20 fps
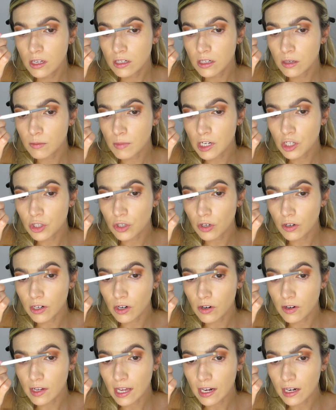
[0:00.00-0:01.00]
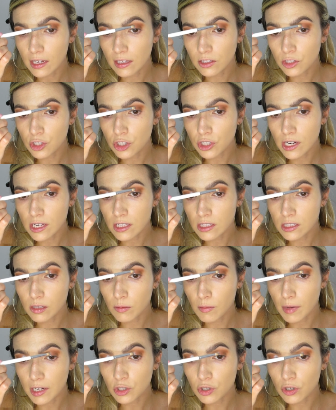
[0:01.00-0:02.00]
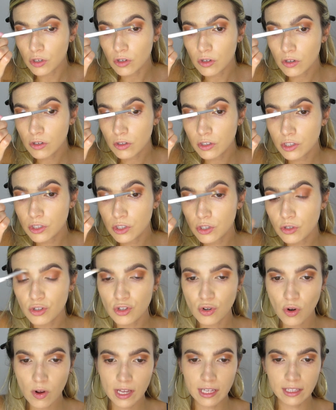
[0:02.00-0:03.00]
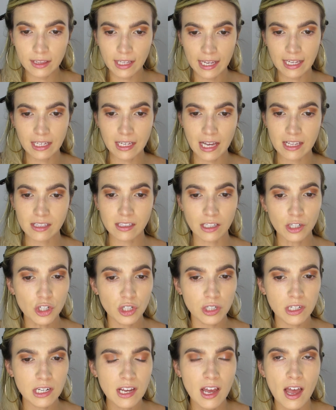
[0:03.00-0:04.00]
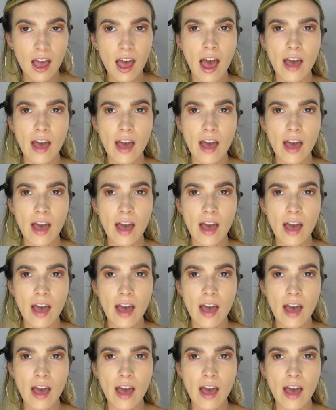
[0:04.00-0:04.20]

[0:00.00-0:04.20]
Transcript: to make sure you're getting the shade symmetrical because you're drawing like essentially